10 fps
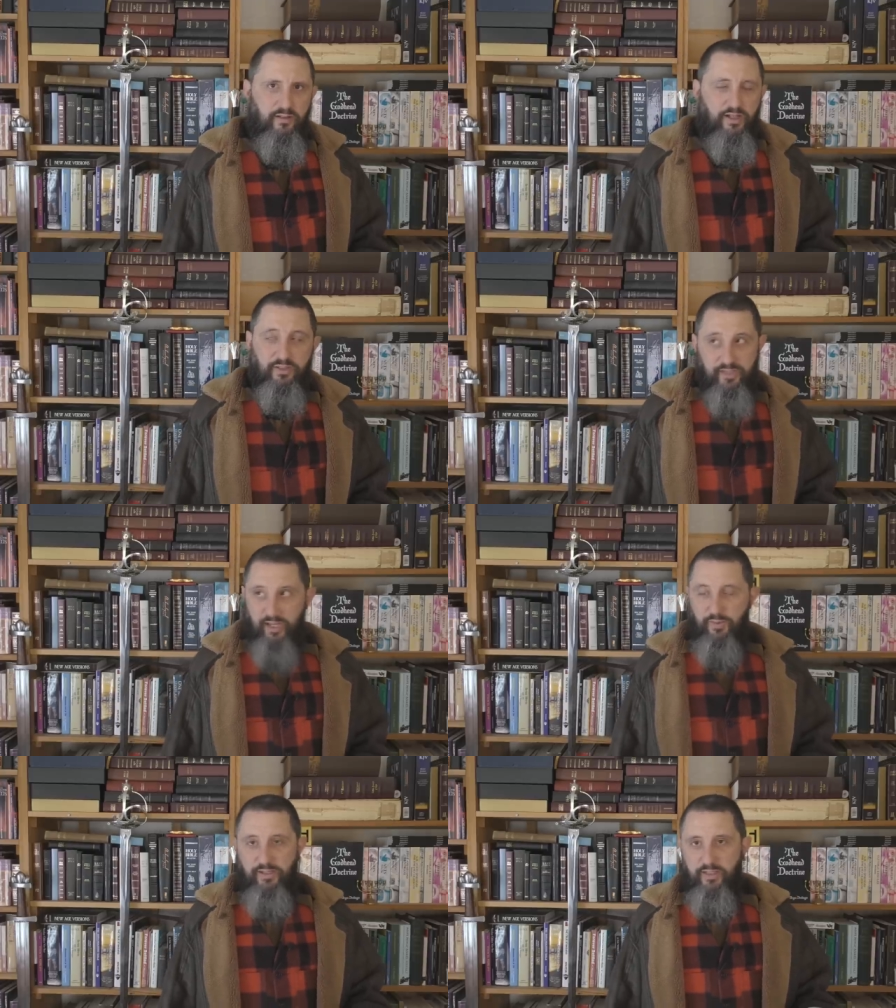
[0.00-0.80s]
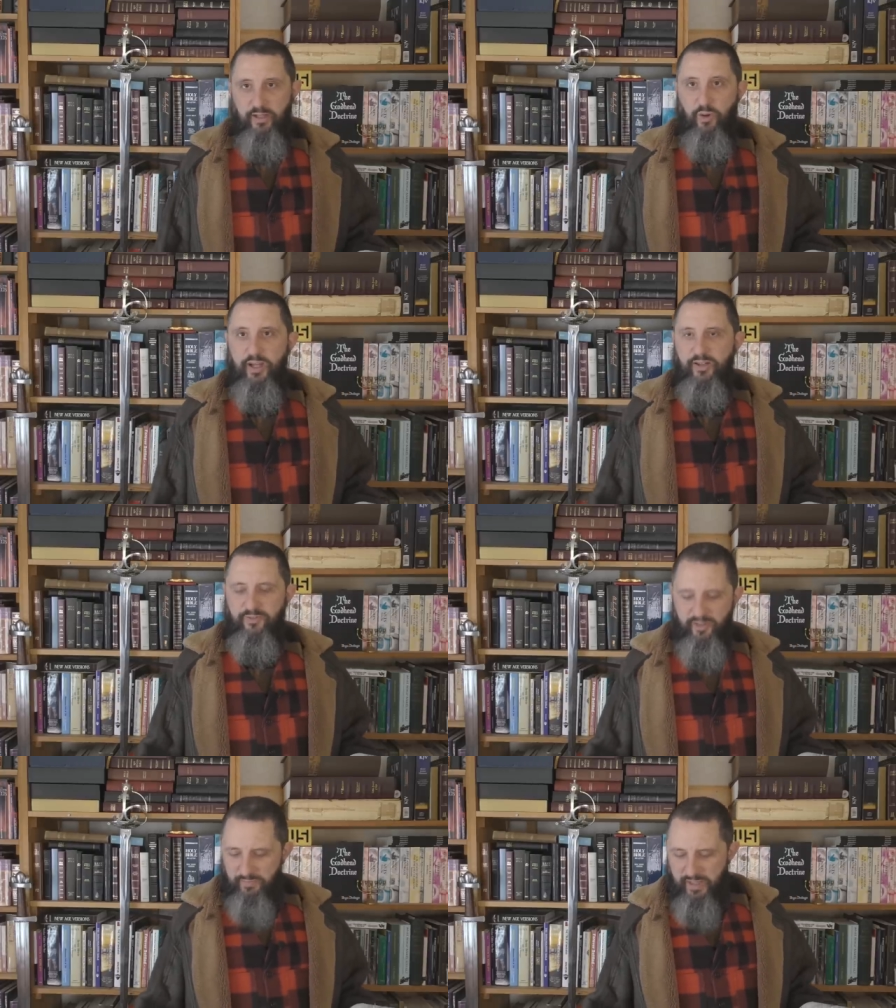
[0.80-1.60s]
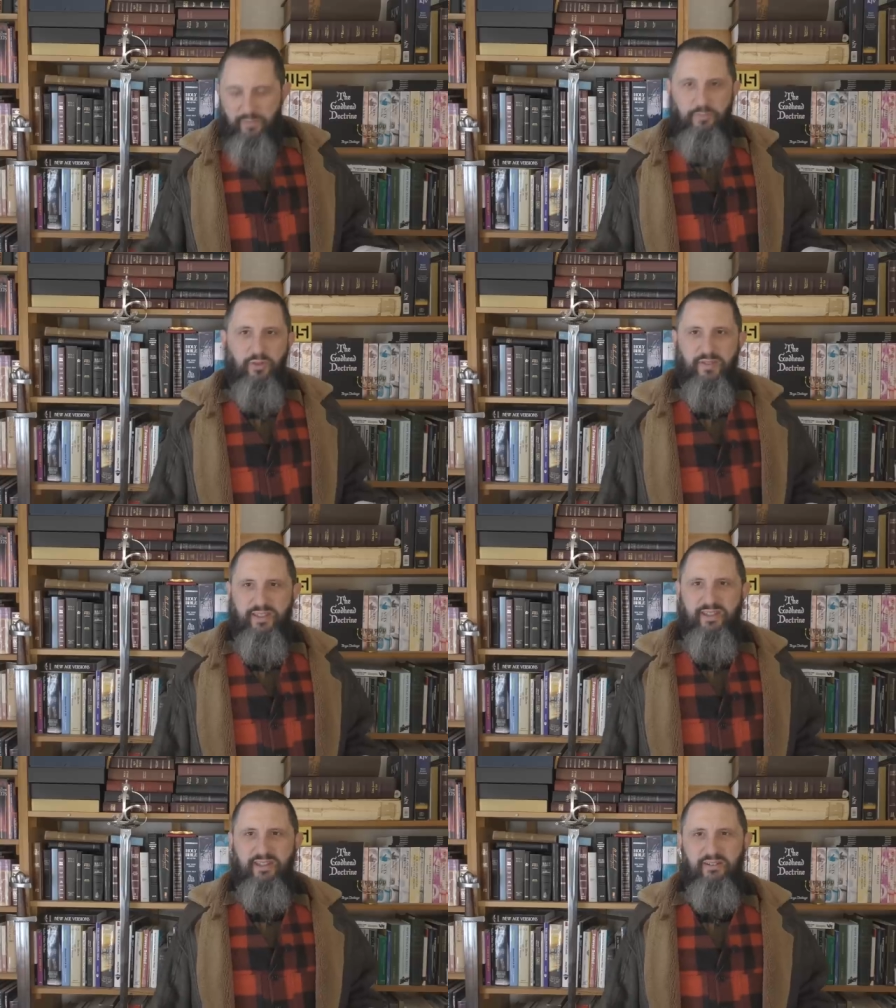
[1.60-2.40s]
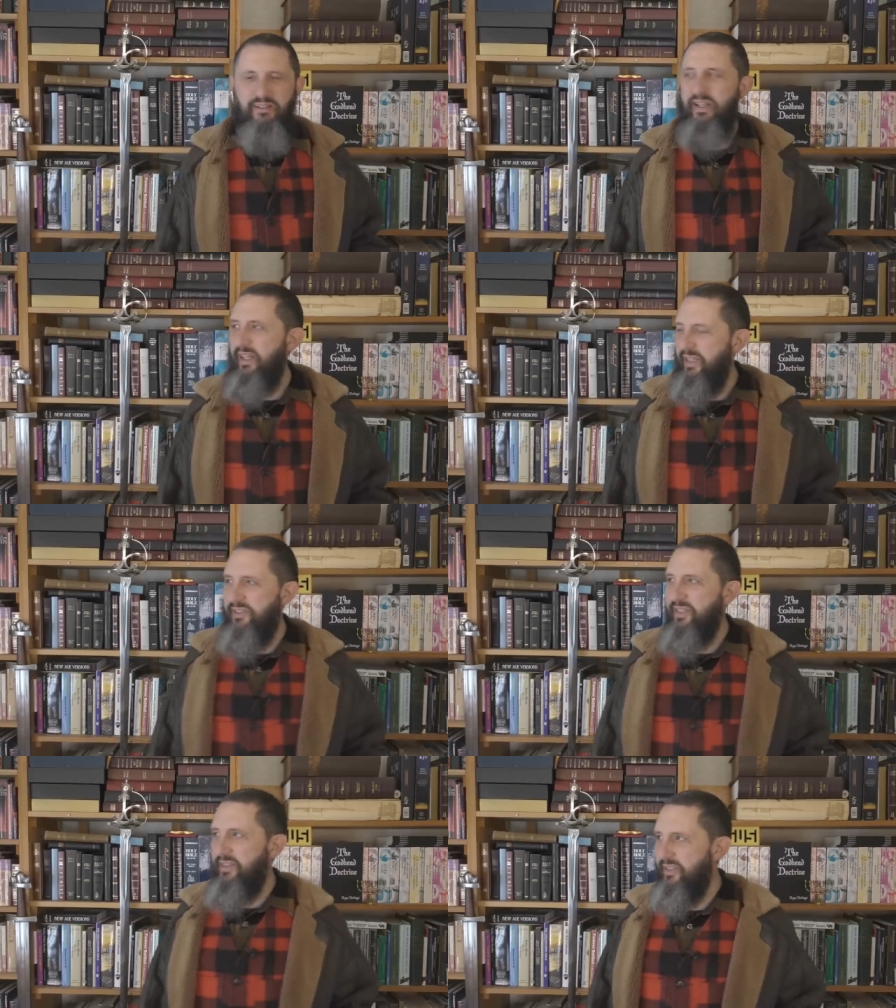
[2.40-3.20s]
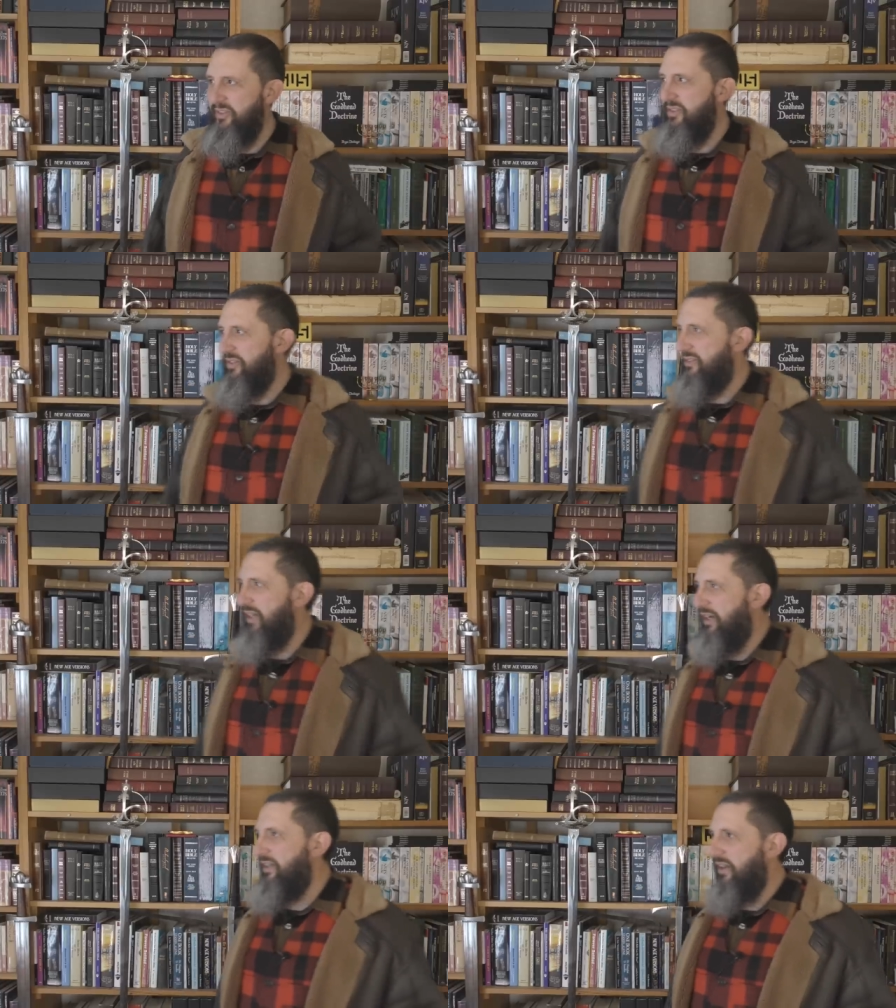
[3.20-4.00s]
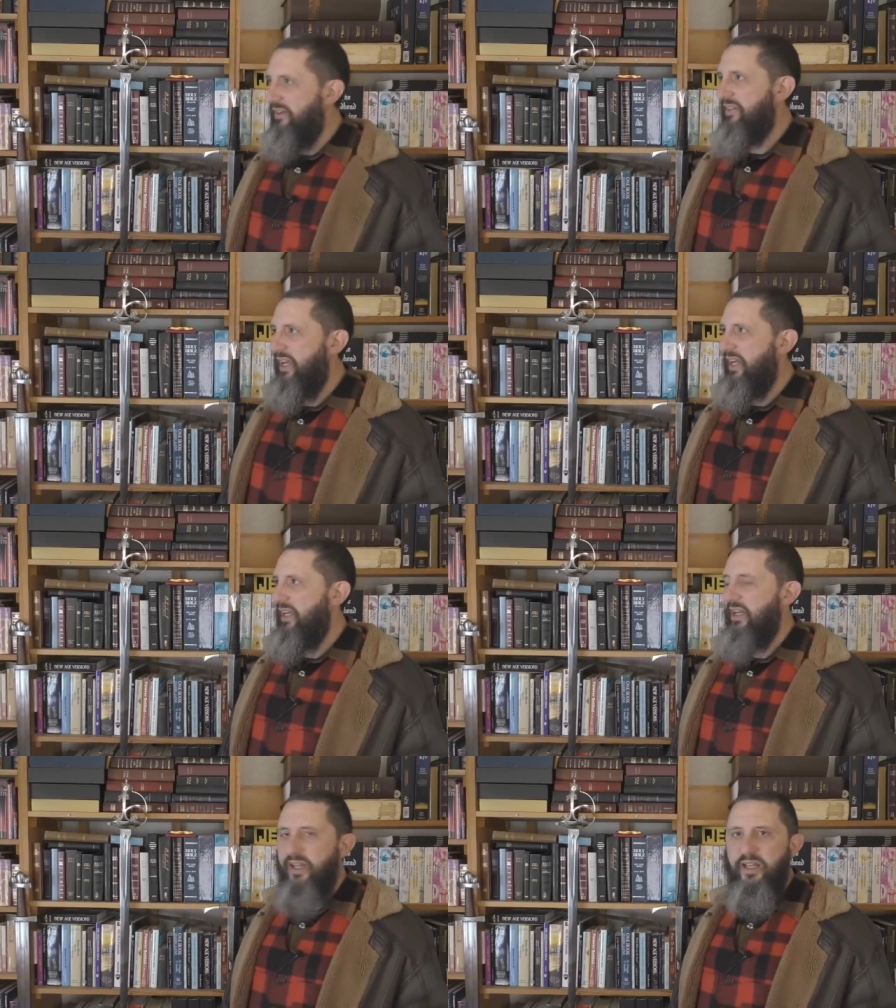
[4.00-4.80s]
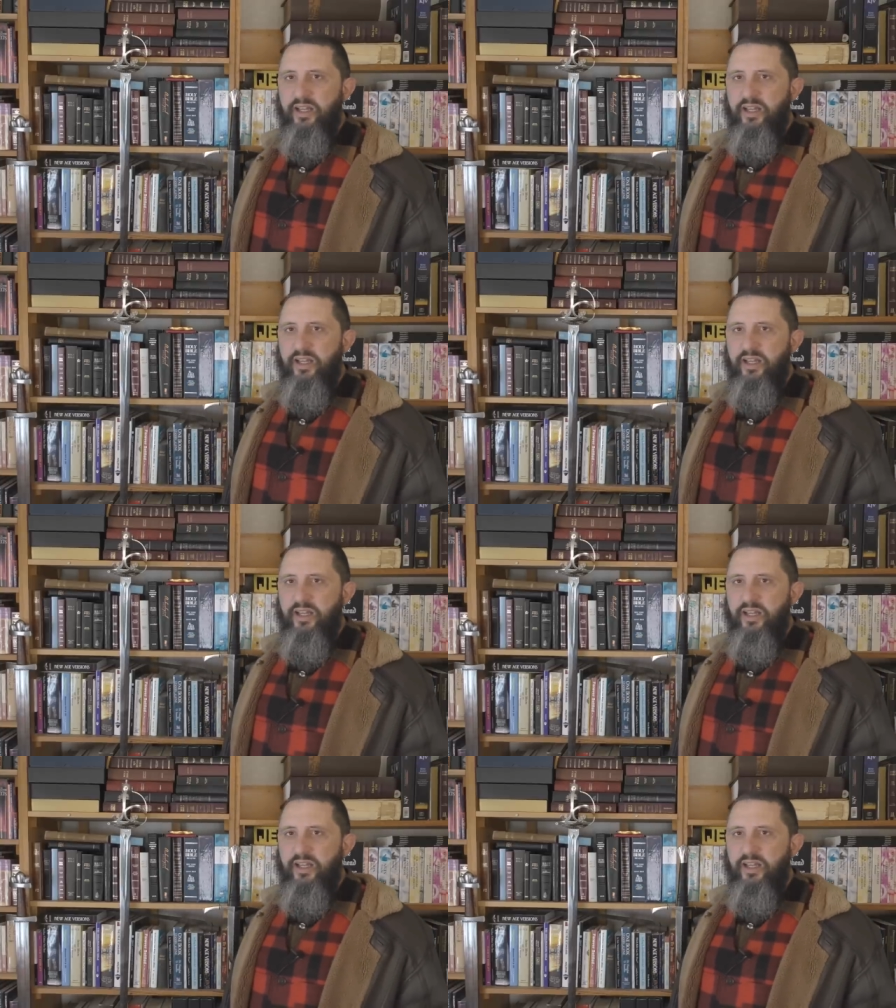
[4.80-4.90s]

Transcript: Oh, I just can't wait to get. Oh, I can feel the baby moving. Ew. Let's get this to done, okay?